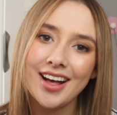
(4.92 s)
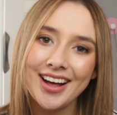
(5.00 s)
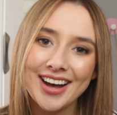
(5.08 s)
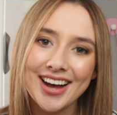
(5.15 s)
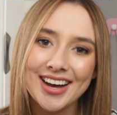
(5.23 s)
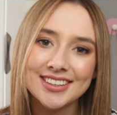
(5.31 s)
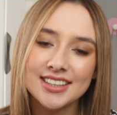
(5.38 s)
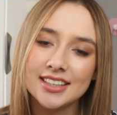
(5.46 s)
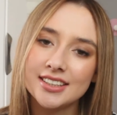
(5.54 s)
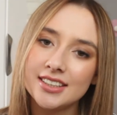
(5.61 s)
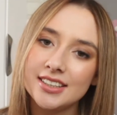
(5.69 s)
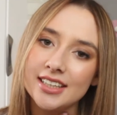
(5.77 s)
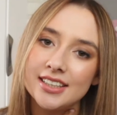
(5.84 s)
Hey guys,
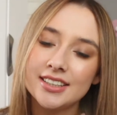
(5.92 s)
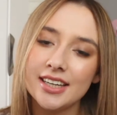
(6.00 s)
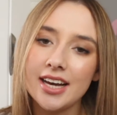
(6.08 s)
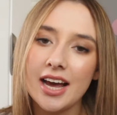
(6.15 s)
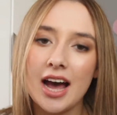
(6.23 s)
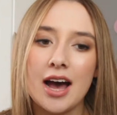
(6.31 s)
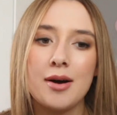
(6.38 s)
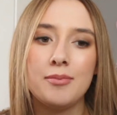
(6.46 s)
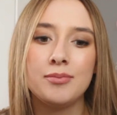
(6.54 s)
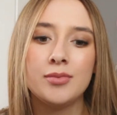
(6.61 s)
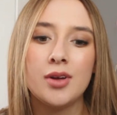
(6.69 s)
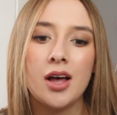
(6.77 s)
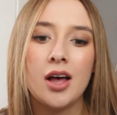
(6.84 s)
it's Stacey.
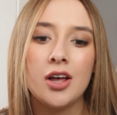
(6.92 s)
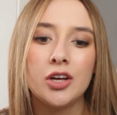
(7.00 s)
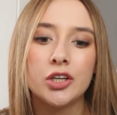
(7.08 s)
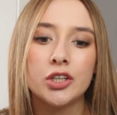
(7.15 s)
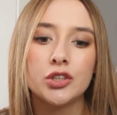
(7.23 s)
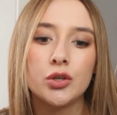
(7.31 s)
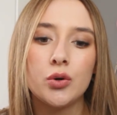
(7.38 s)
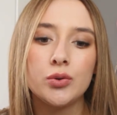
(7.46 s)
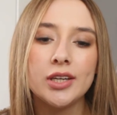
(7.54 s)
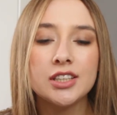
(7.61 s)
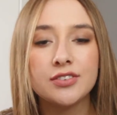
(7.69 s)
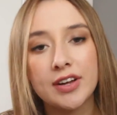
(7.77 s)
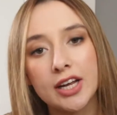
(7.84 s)
So
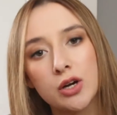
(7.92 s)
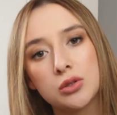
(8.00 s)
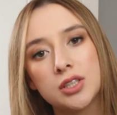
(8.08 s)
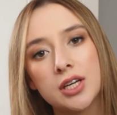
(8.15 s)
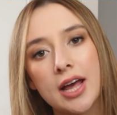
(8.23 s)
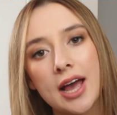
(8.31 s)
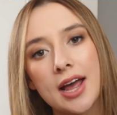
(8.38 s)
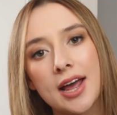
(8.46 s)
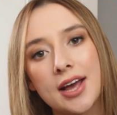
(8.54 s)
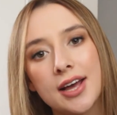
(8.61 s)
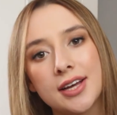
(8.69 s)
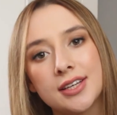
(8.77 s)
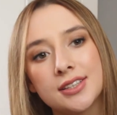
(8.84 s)
this video today
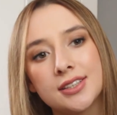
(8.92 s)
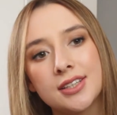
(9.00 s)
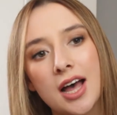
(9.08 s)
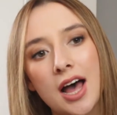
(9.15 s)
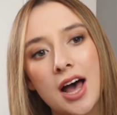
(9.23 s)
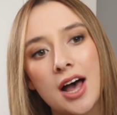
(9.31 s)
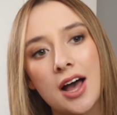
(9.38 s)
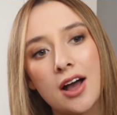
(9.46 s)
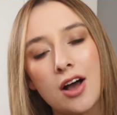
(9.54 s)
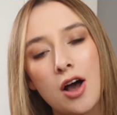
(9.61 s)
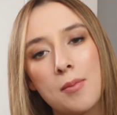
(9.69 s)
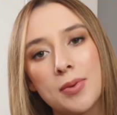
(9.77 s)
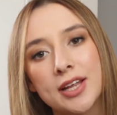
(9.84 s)
is a
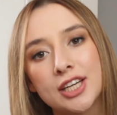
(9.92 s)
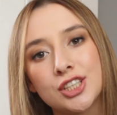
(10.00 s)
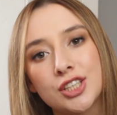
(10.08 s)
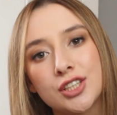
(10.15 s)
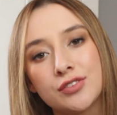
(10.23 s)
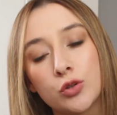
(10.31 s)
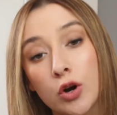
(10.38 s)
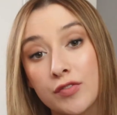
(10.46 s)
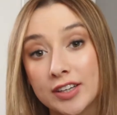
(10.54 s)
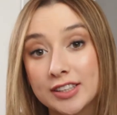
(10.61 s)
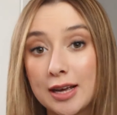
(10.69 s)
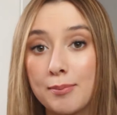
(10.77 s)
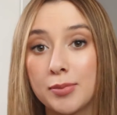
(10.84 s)
compilation of sort of
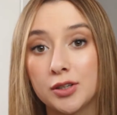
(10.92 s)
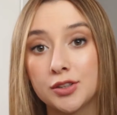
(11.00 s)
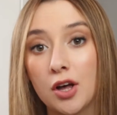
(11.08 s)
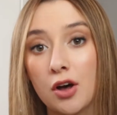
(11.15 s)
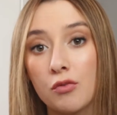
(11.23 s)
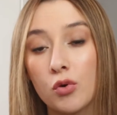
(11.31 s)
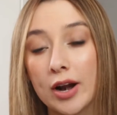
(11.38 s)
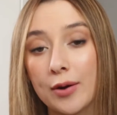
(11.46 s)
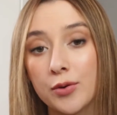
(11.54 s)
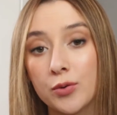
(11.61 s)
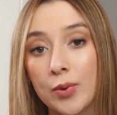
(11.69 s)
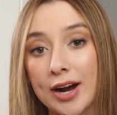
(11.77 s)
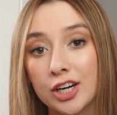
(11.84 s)
examples of what I
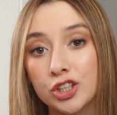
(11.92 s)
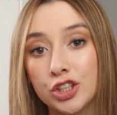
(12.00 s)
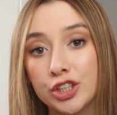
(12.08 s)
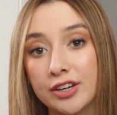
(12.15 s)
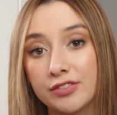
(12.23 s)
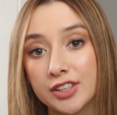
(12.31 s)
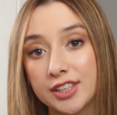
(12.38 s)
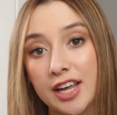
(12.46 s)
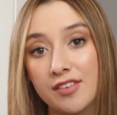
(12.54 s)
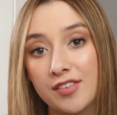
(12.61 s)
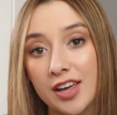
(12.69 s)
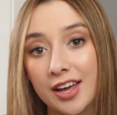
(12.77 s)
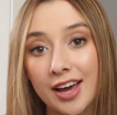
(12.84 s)
would wear to different
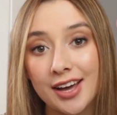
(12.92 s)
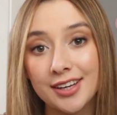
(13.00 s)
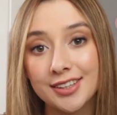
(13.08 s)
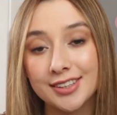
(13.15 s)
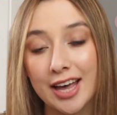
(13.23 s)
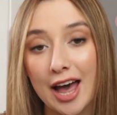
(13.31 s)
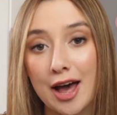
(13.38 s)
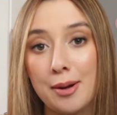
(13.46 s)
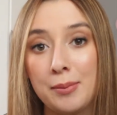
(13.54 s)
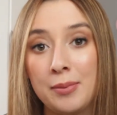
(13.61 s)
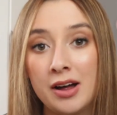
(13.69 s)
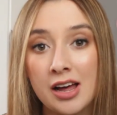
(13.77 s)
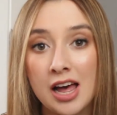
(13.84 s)
TV gigs.
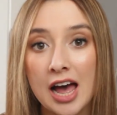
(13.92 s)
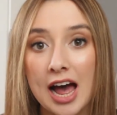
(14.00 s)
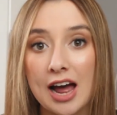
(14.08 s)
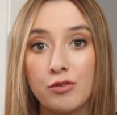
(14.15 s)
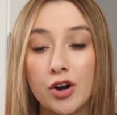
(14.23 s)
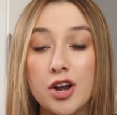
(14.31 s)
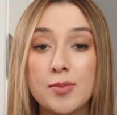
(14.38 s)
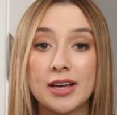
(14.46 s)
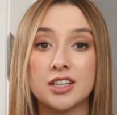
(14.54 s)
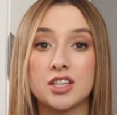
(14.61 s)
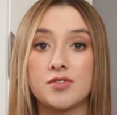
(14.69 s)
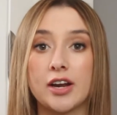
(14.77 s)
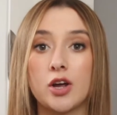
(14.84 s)
I've wanted to make
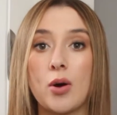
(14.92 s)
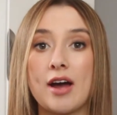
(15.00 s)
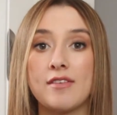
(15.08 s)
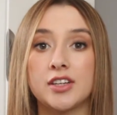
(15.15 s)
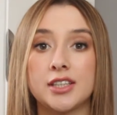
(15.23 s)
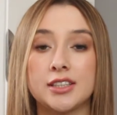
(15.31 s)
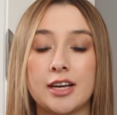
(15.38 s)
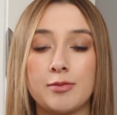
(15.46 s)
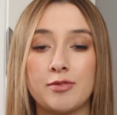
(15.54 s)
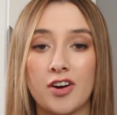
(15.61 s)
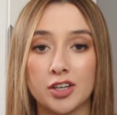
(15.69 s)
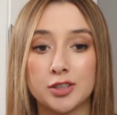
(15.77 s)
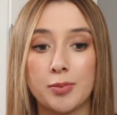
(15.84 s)
this video ever since I
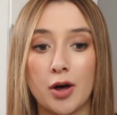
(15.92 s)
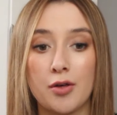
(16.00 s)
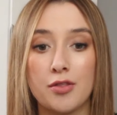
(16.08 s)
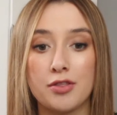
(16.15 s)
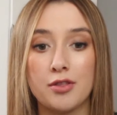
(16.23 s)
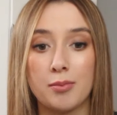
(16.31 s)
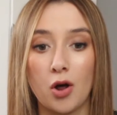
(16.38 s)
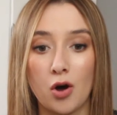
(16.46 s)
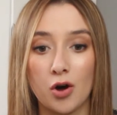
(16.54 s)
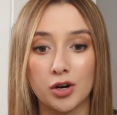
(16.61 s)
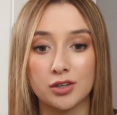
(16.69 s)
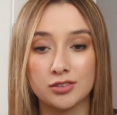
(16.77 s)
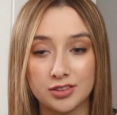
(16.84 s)
first put the
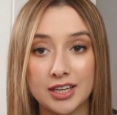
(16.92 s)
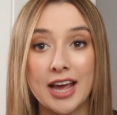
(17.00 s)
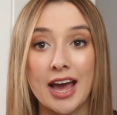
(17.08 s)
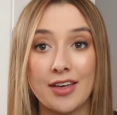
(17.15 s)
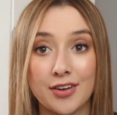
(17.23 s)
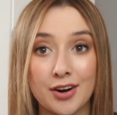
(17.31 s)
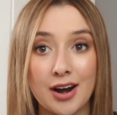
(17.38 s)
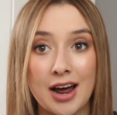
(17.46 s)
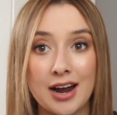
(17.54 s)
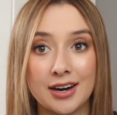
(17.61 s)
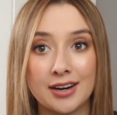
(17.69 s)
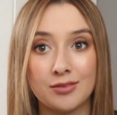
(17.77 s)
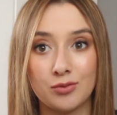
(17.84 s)
blog together
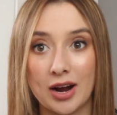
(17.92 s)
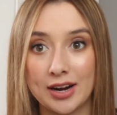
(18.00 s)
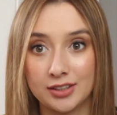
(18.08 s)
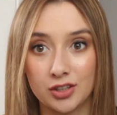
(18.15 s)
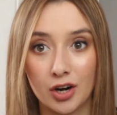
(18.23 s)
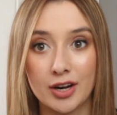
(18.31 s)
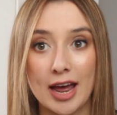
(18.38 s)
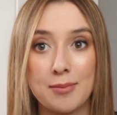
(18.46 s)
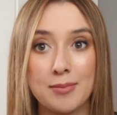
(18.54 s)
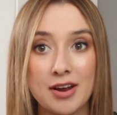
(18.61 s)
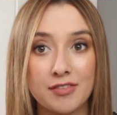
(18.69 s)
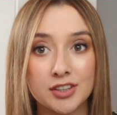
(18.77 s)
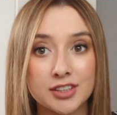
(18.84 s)
and I started getting
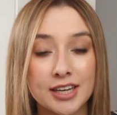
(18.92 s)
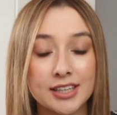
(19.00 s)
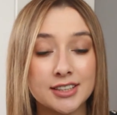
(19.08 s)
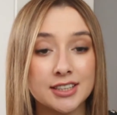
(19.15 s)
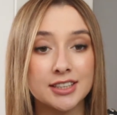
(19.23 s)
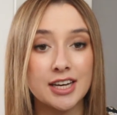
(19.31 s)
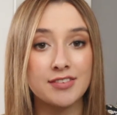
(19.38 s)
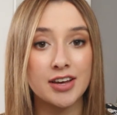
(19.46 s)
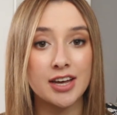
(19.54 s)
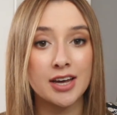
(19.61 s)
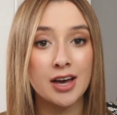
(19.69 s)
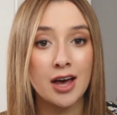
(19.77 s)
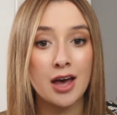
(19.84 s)
my first gigs in
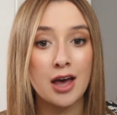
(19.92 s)
TV,